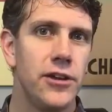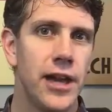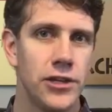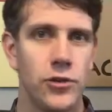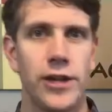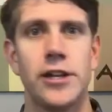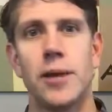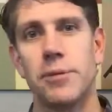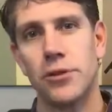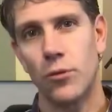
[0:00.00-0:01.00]
and you ended
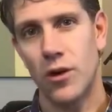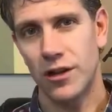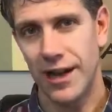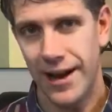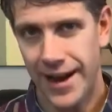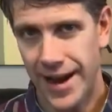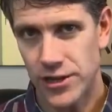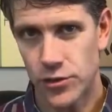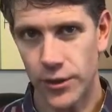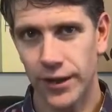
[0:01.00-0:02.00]
up at the wrong
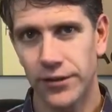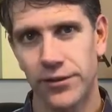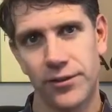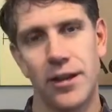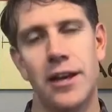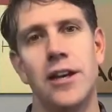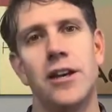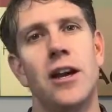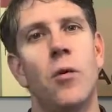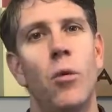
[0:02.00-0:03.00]
address,
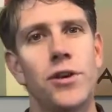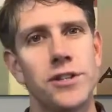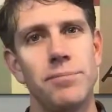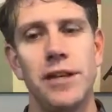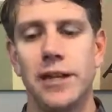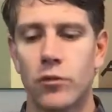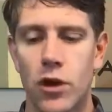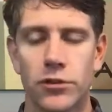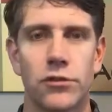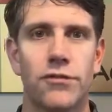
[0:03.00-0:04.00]
it wasn't anything
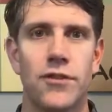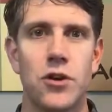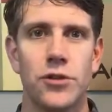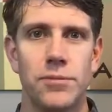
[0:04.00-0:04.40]
wrong with the phone.